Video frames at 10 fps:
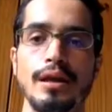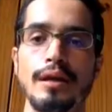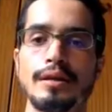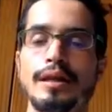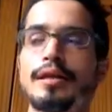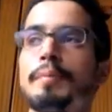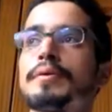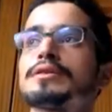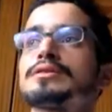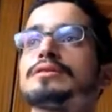that the
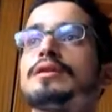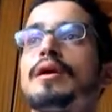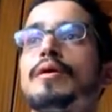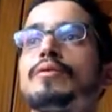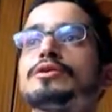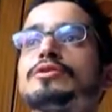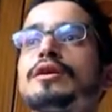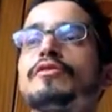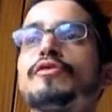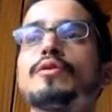person was
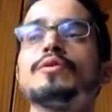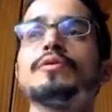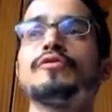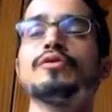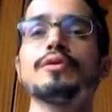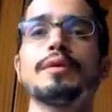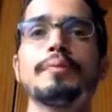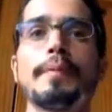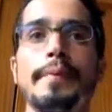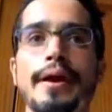not fully
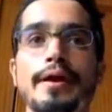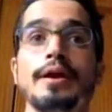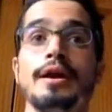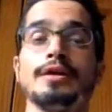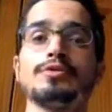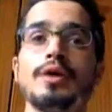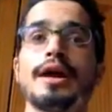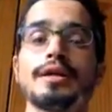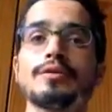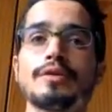prepared to
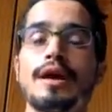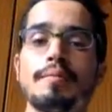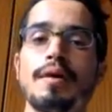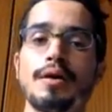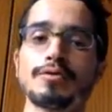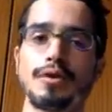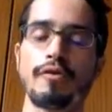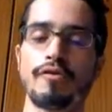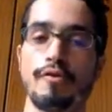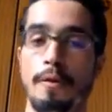handle the amount
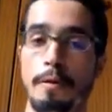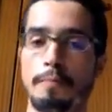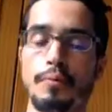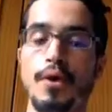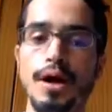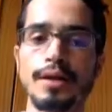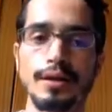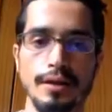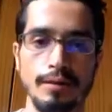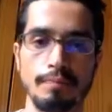of
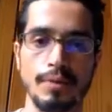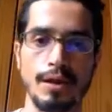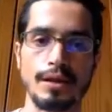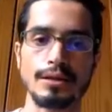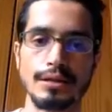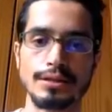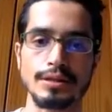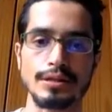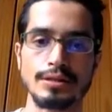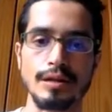prana in the
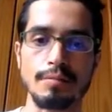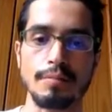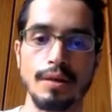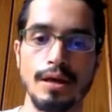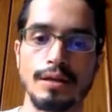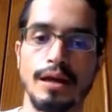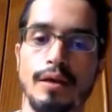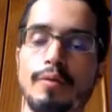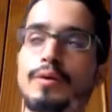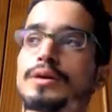system that
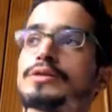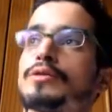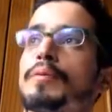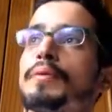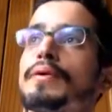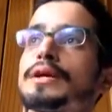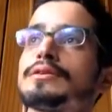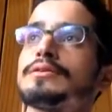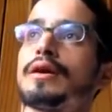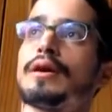was
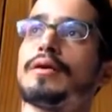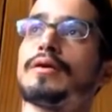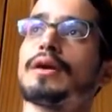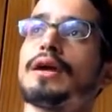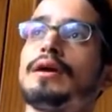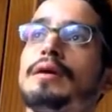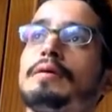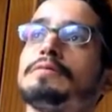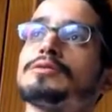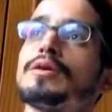operating there. Okay,
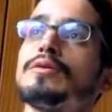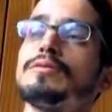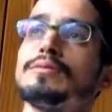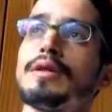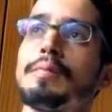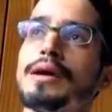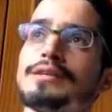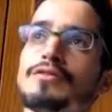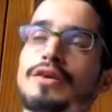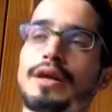so the
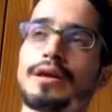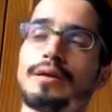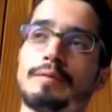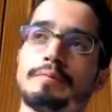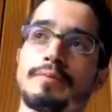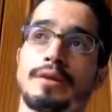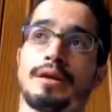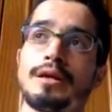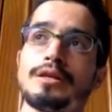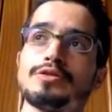best thing
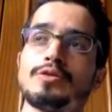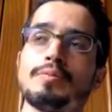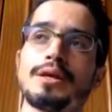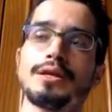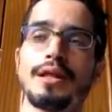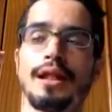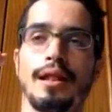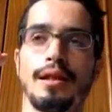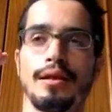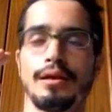is to be in the
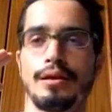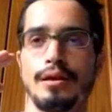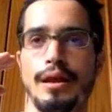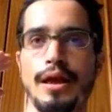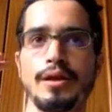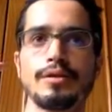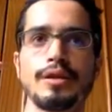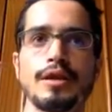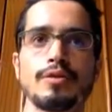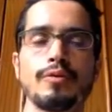layer
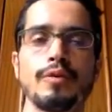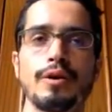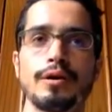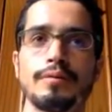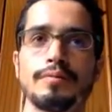that you are.